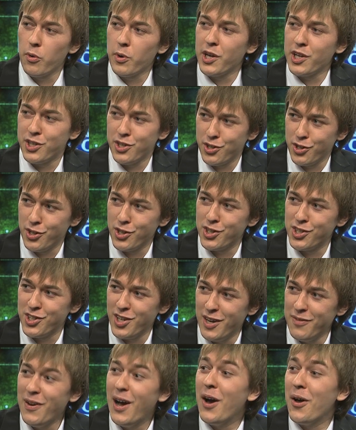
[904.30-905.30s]
we get to the good
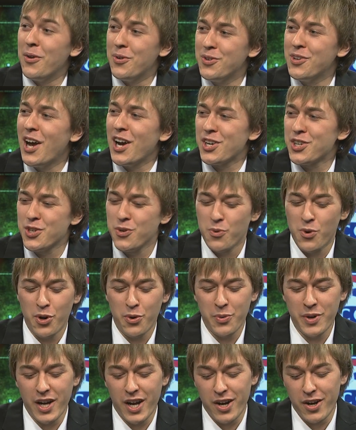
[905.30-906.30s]
stuff, how it's actually worded,
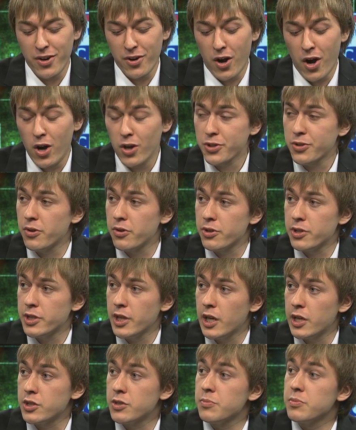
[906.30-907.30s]
we got to also
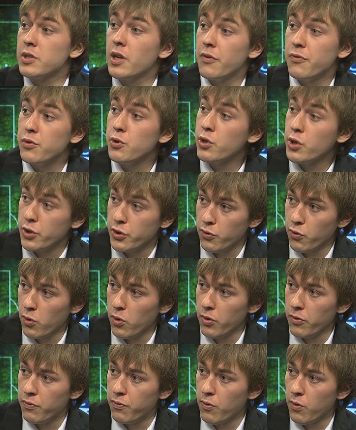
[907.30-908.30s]
understand some stuff you
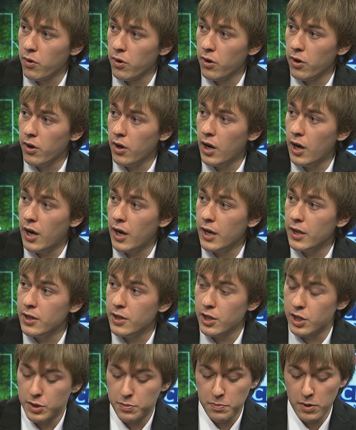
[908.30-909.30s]
controlled for uh, in the
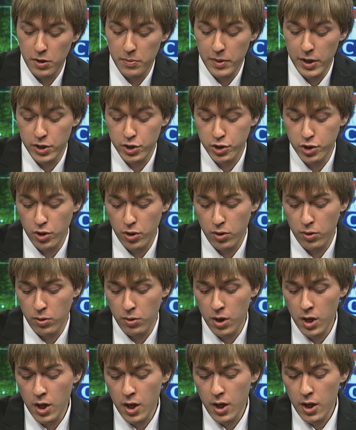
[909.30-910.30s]
experiment. So
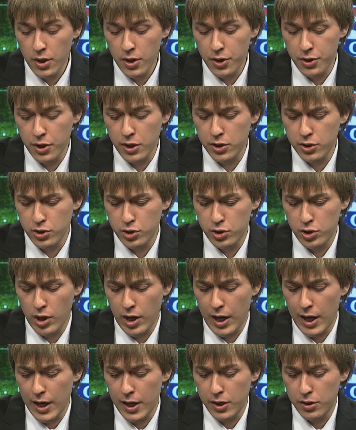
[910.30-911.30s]
yes. the thing,
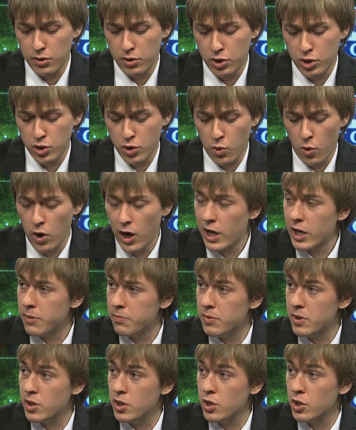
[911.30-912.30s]
uh, the score had to
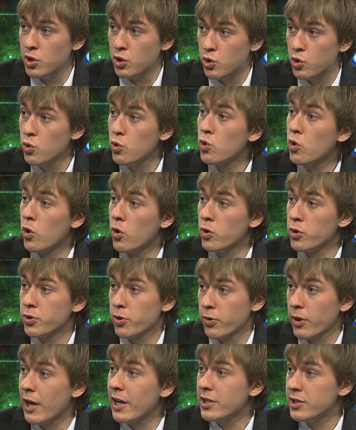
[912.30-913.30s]
be two goals
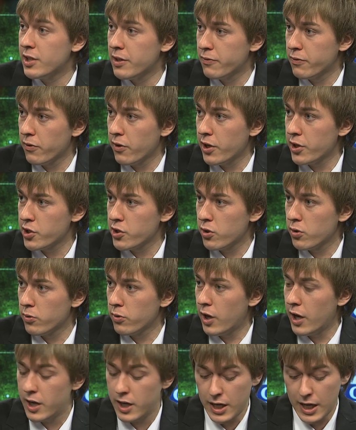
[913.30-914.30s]
or less differential,
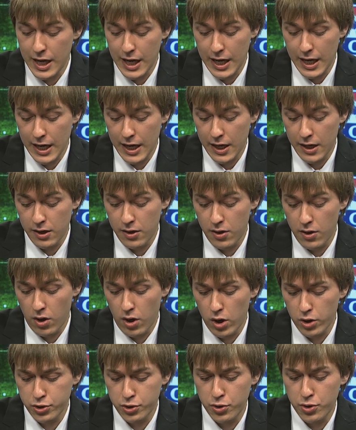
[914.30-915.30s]
right? And
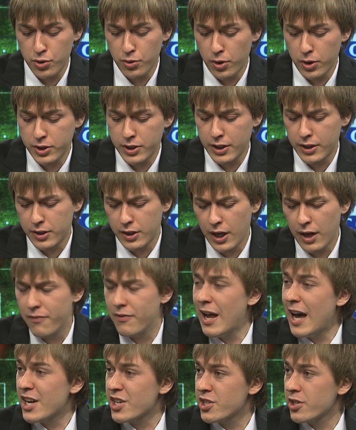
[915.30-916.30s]
also you looked at kind of
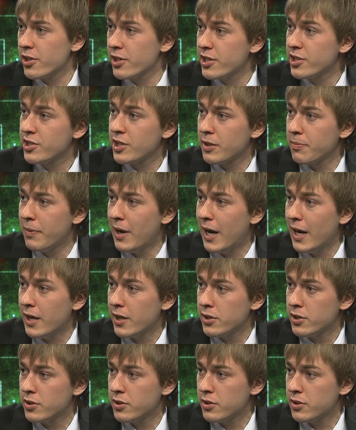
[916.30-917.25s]
nationalistic bias.